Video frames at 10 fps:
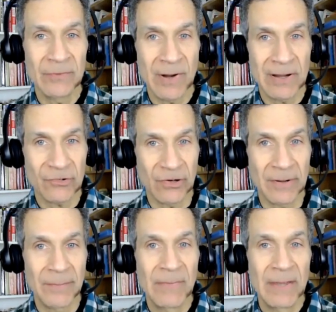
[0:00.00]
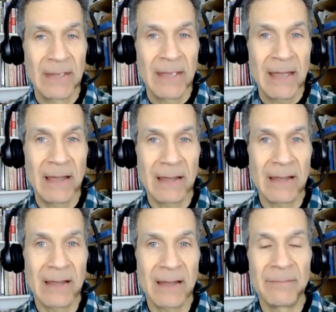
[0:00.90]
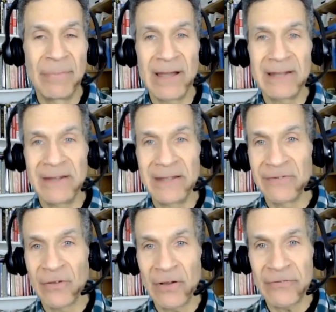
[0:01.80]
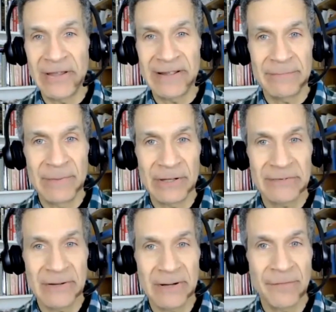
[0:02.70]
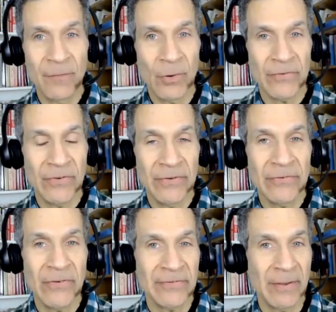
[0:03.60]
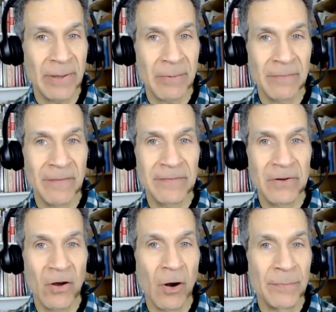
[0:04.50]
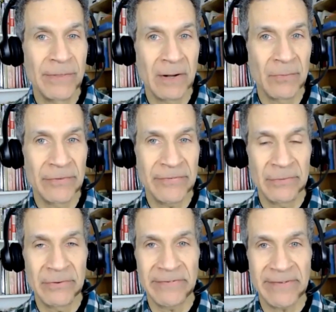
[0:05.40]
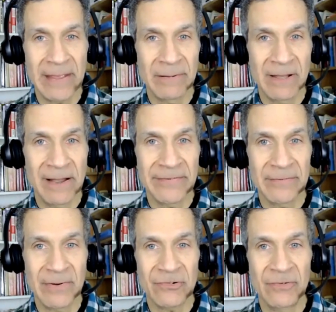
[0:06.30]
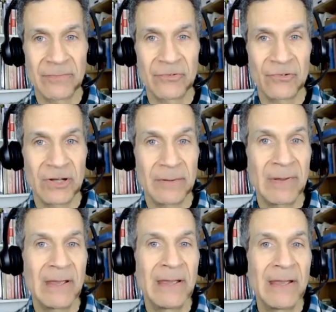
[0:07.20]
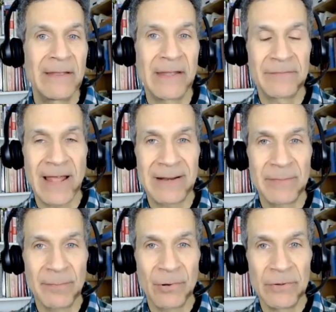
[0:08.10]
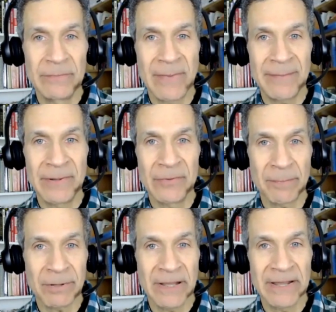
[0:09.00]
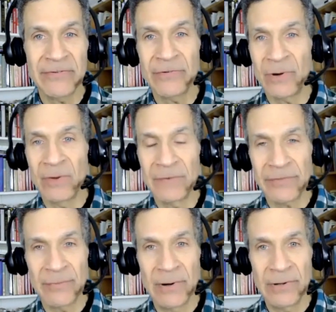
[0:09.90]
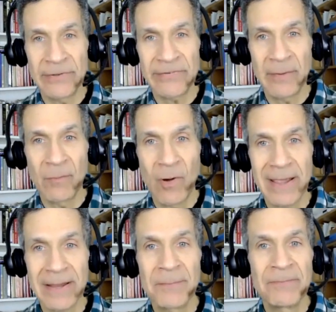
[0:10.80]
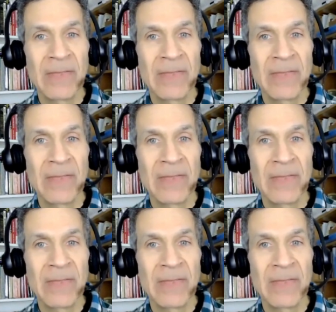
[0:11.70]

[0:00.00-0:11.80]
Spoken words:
Russia by exhausting its military forces. Some people have even hoped that it would so destabilize the Russian regime that Vladimir Putin might be replaced or overthrown in some way.